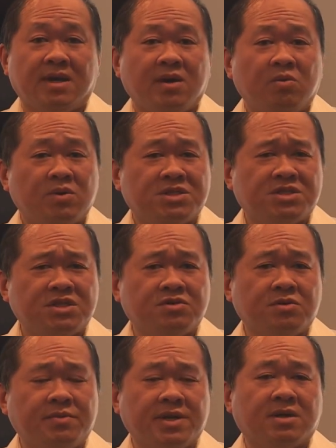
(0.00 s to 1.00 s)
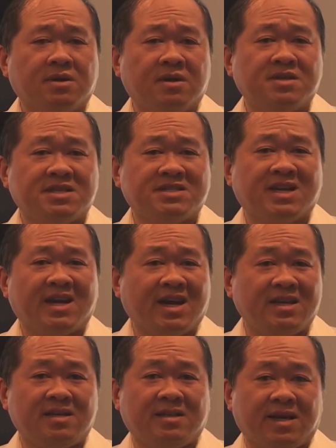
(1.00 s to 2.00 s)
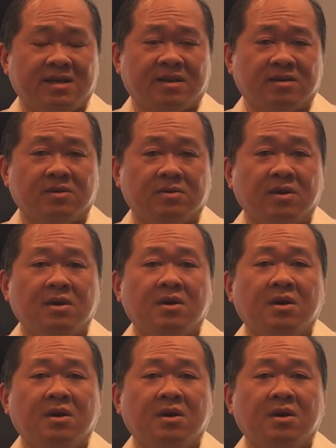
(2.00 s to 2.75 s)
A residuary clause is highly technical.